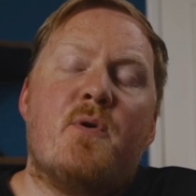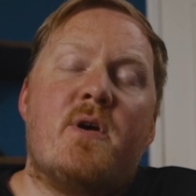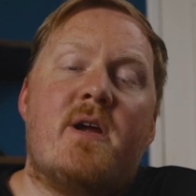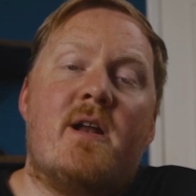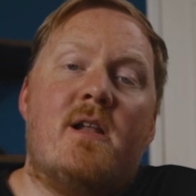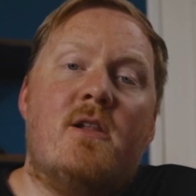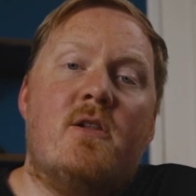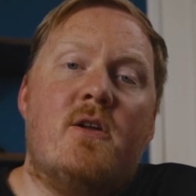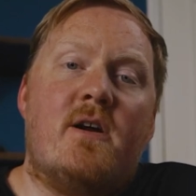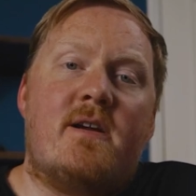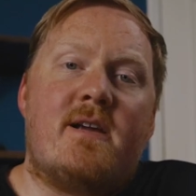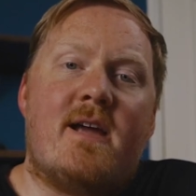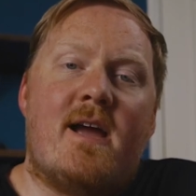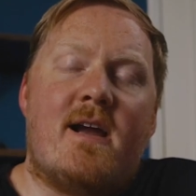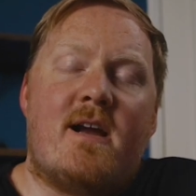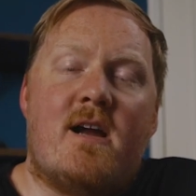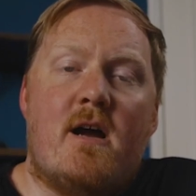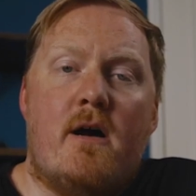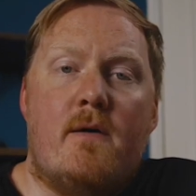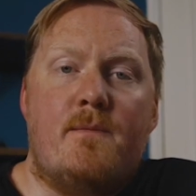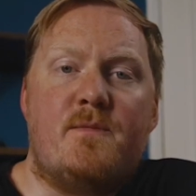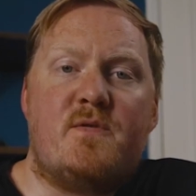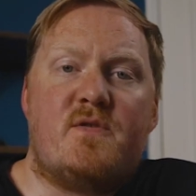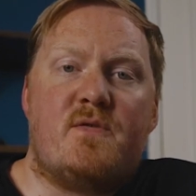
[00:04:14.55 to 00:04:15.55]
we're gonna look at
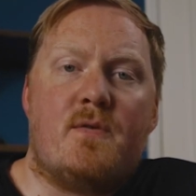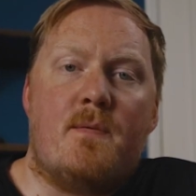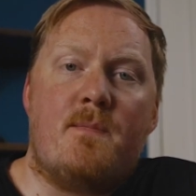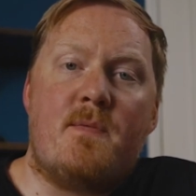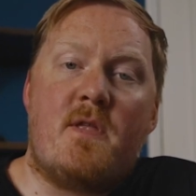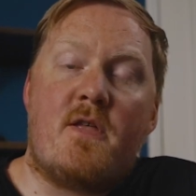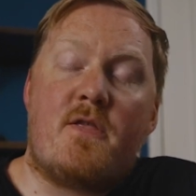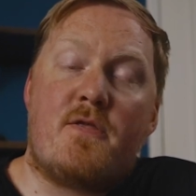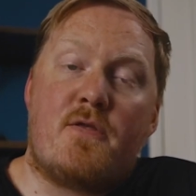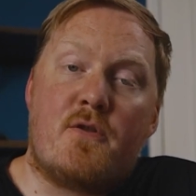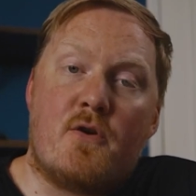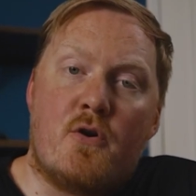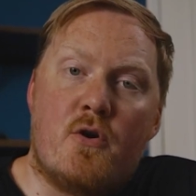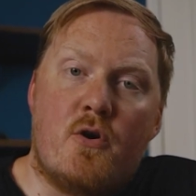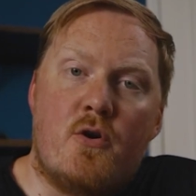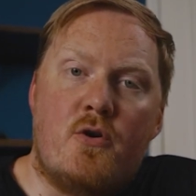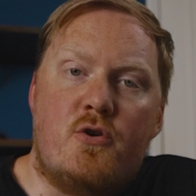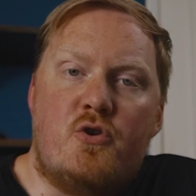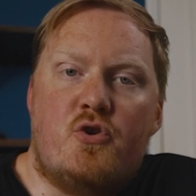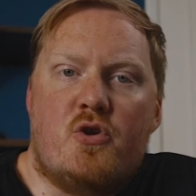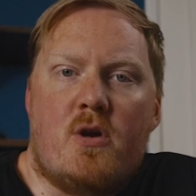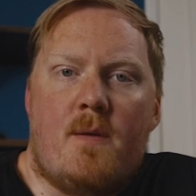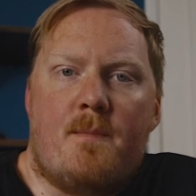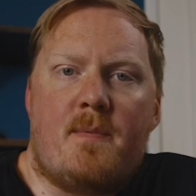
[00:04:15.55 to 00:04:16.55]
comes from the
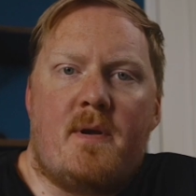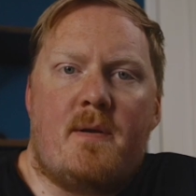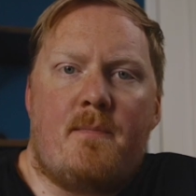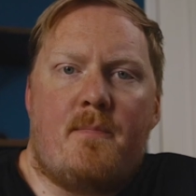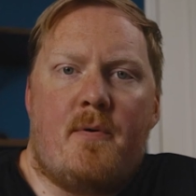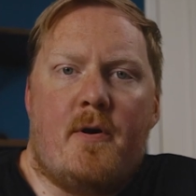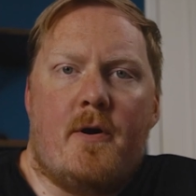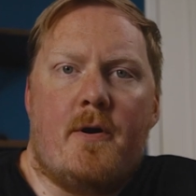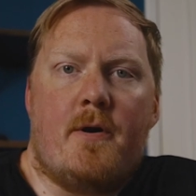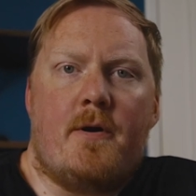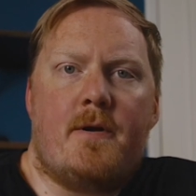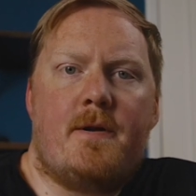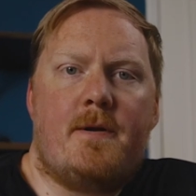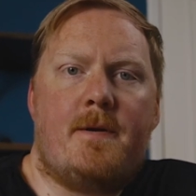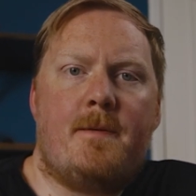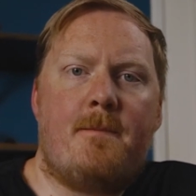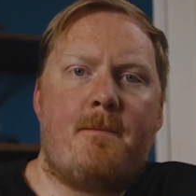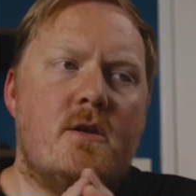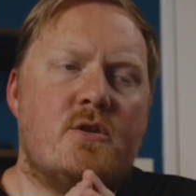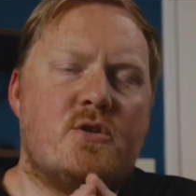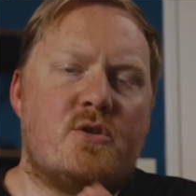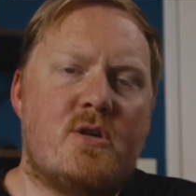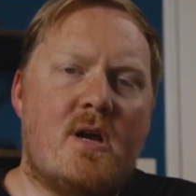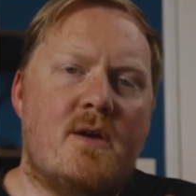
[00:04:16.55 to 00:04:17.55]
third trumpet part.
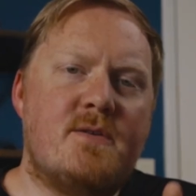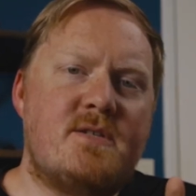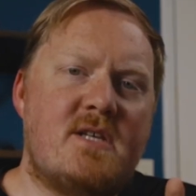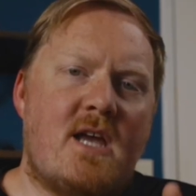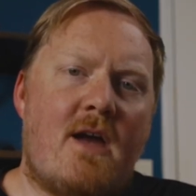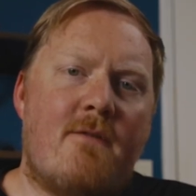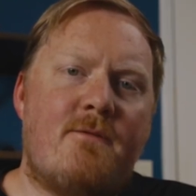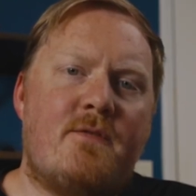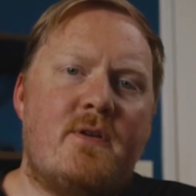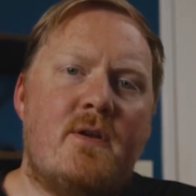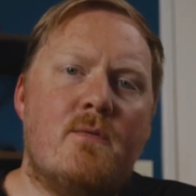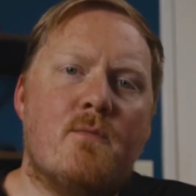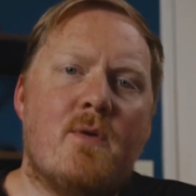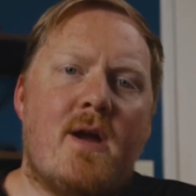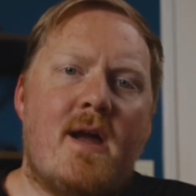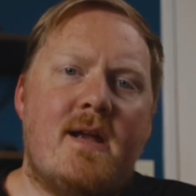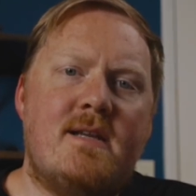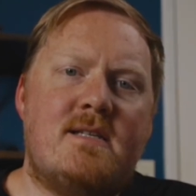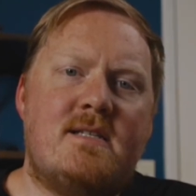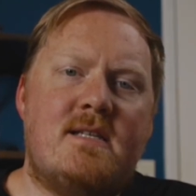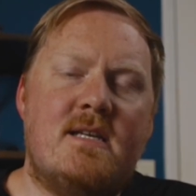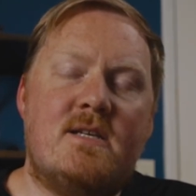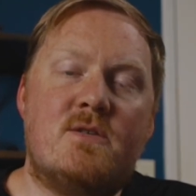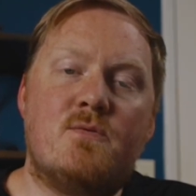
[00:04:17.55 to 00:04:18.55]
Strauss often
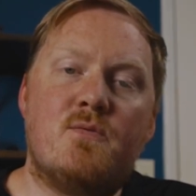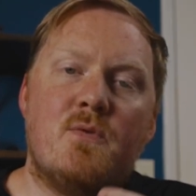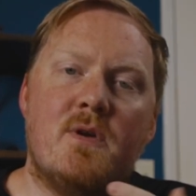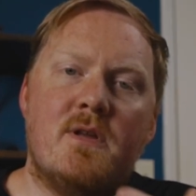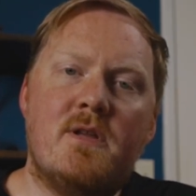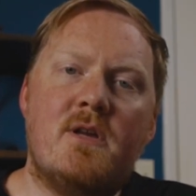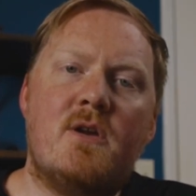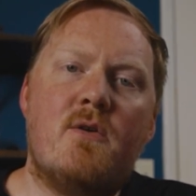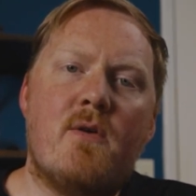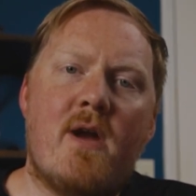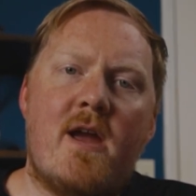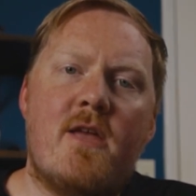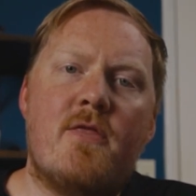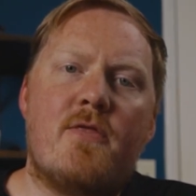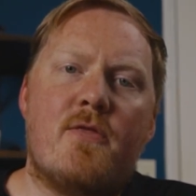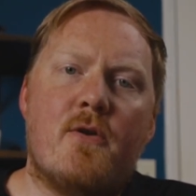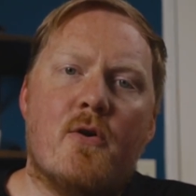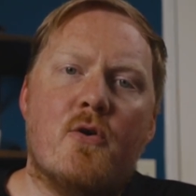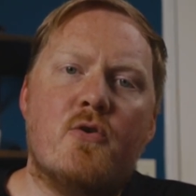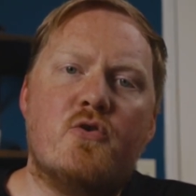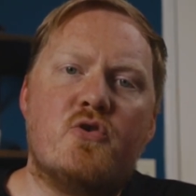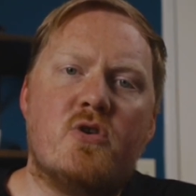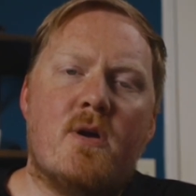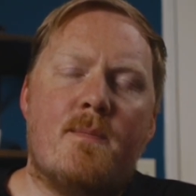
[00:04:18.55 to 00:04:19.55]
writes these really great
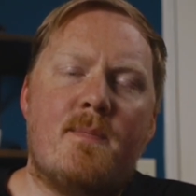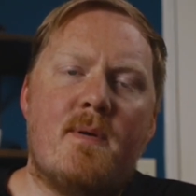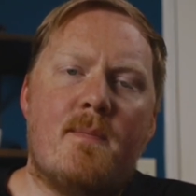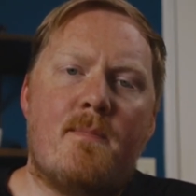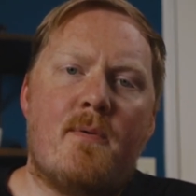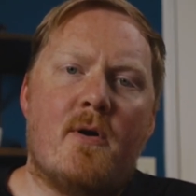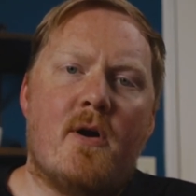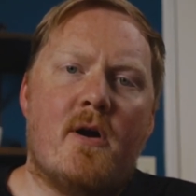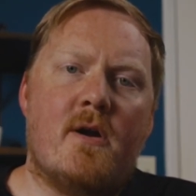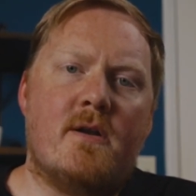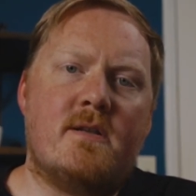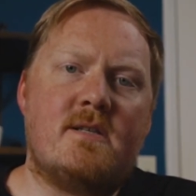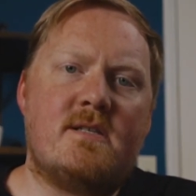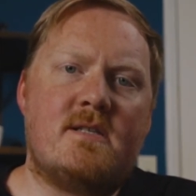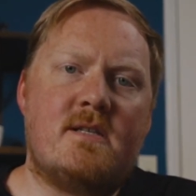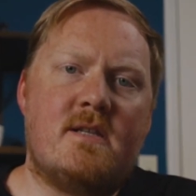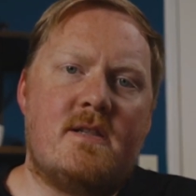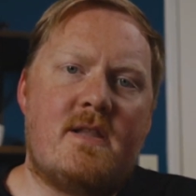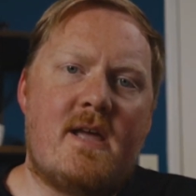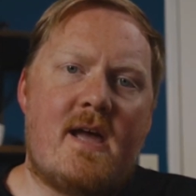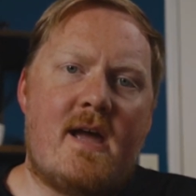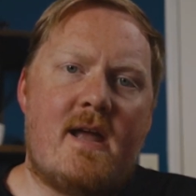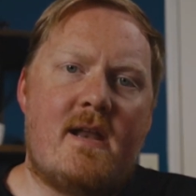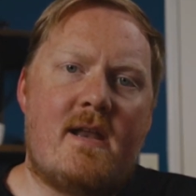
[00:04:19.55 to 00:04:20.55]
third trumpet parts
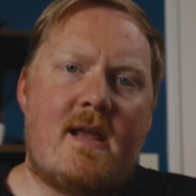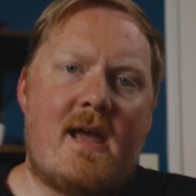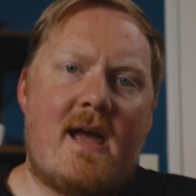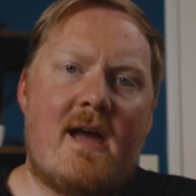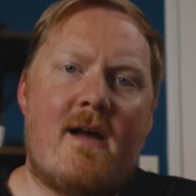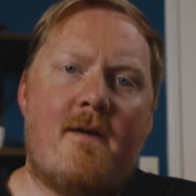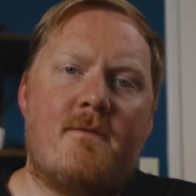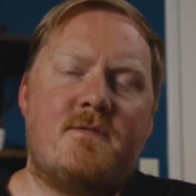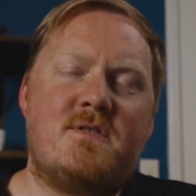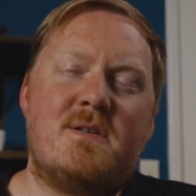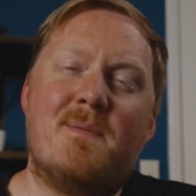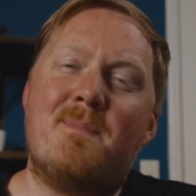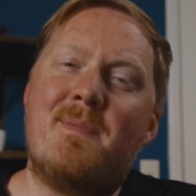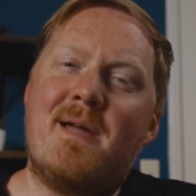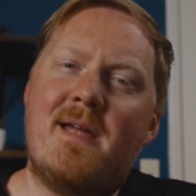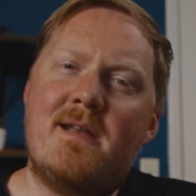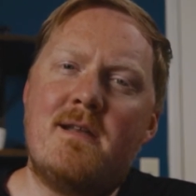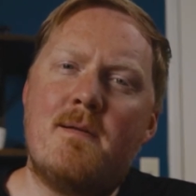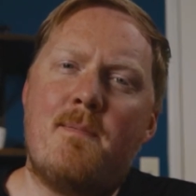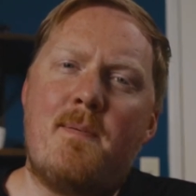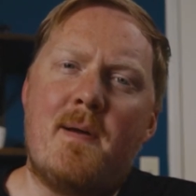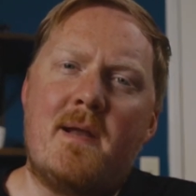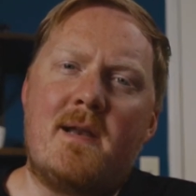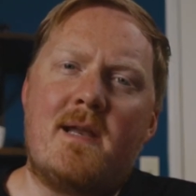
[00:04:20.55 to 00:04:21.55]
that have some
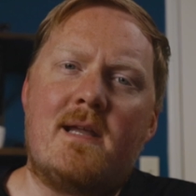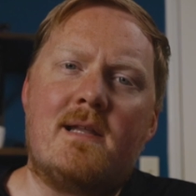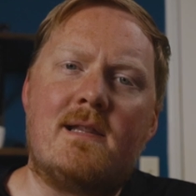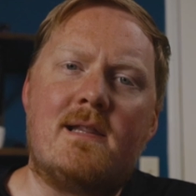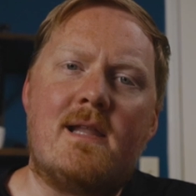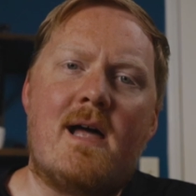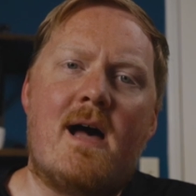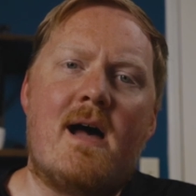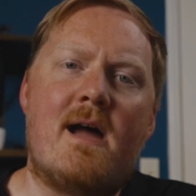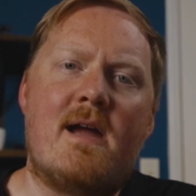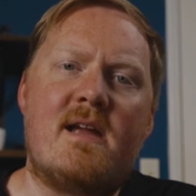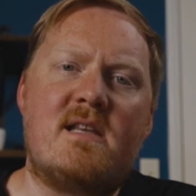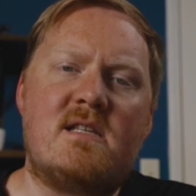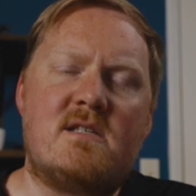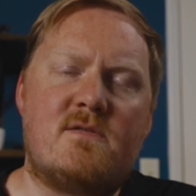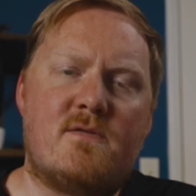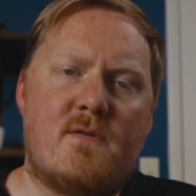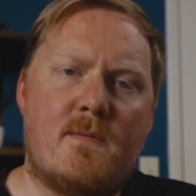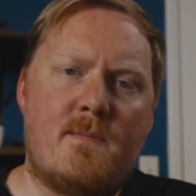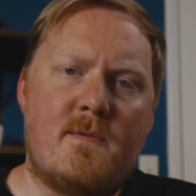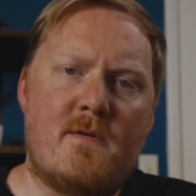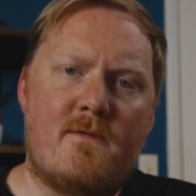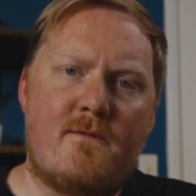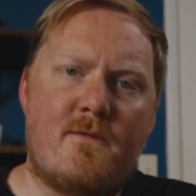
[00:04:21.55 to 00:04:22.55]
independent lines
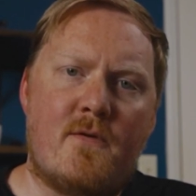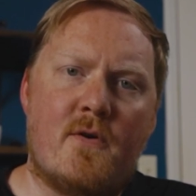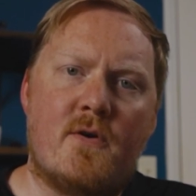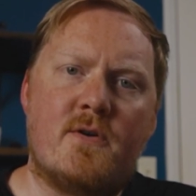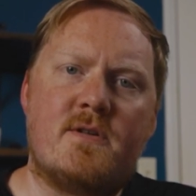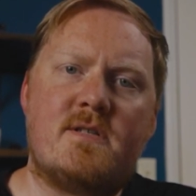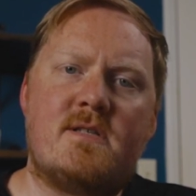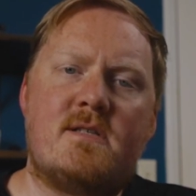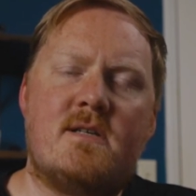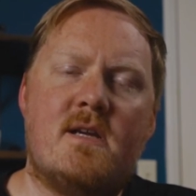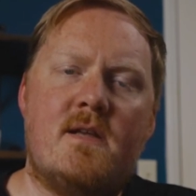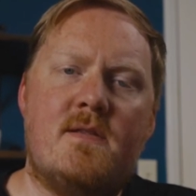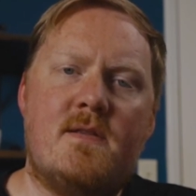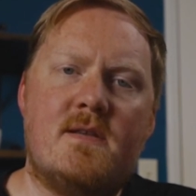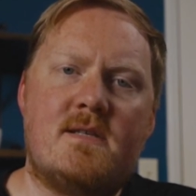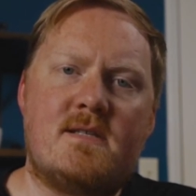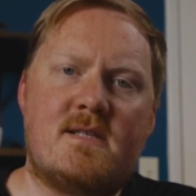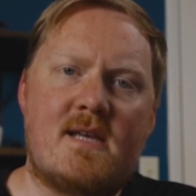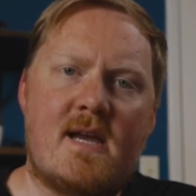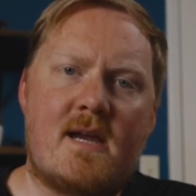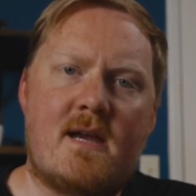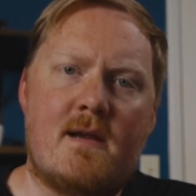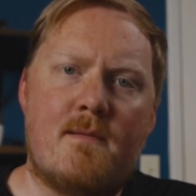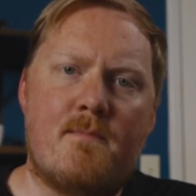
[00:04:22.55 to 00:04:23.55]
from the first and the
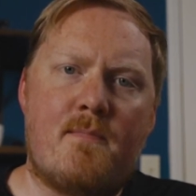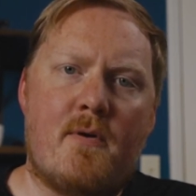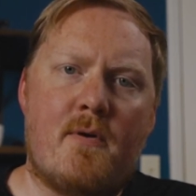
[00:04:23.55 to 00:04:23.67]
second